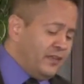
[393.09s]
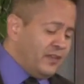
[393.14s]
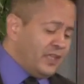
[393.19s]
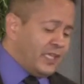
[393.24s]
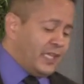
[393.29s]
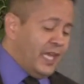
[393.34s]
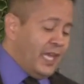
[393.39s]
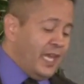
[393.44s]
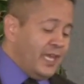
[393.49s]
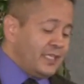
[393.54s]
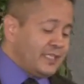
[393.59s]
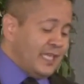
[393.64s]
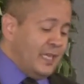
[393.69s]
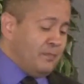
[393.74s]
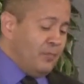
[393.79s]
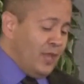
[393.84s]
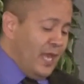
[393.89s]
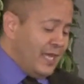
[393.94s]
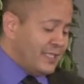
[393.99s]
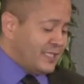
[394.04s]
of the kings
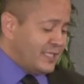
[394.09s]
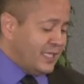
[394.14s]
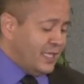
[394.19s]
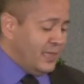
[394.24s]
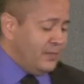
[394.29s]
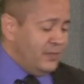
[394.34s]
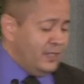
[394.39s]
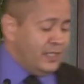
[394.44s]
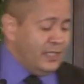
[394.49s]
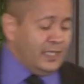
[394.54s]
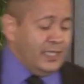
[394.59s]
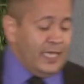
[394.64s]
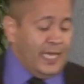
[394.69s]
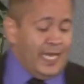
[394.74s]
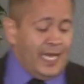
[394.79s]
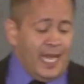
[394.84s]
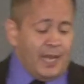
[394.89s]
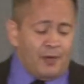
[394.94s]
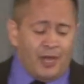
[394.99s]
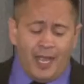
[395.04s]
and blessed him,
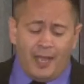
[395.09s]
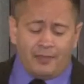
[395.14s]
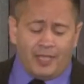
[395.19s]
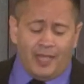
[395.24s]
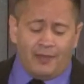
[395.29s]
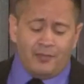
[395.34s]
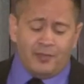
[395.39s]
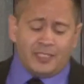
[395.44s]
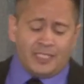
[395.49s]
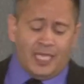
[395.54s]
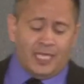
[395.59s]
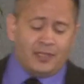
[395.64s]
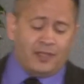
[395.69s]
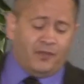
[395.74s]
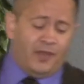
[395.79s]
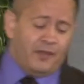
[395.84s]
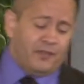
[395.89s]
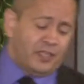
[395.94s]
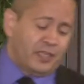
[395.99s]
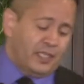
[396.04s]
and Abraham gave him a tenth
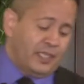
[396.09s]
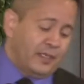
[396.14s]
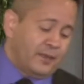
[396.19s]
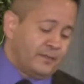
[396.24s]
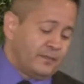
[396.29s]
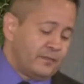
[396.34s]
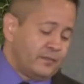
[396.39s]
of everything.